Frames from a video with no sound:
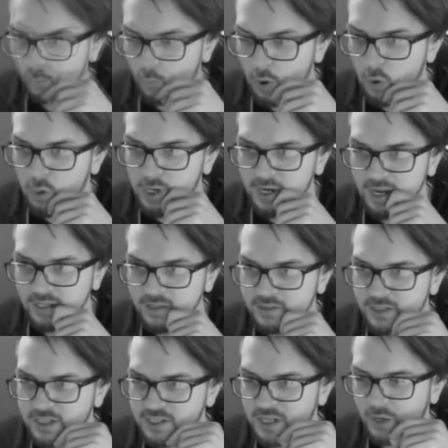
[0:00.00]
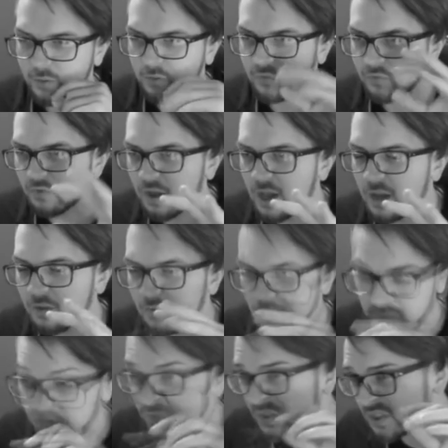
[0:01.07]
woke canisters out of 5.
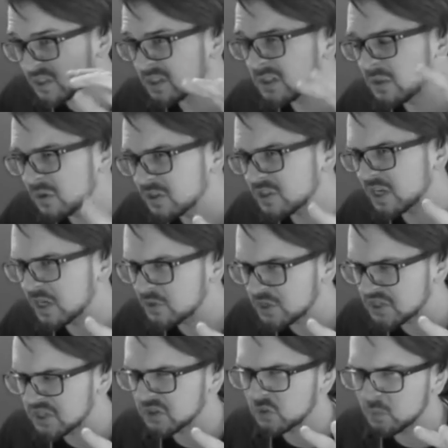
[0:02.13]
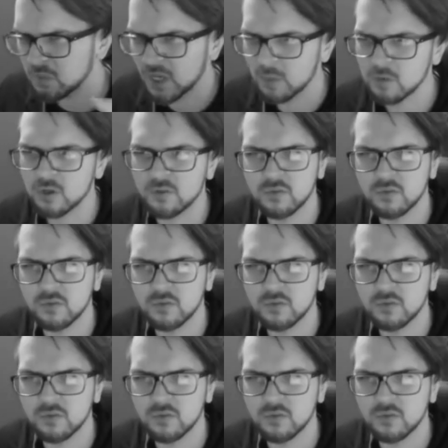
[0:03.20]
Because it looks interesting to me. I'm not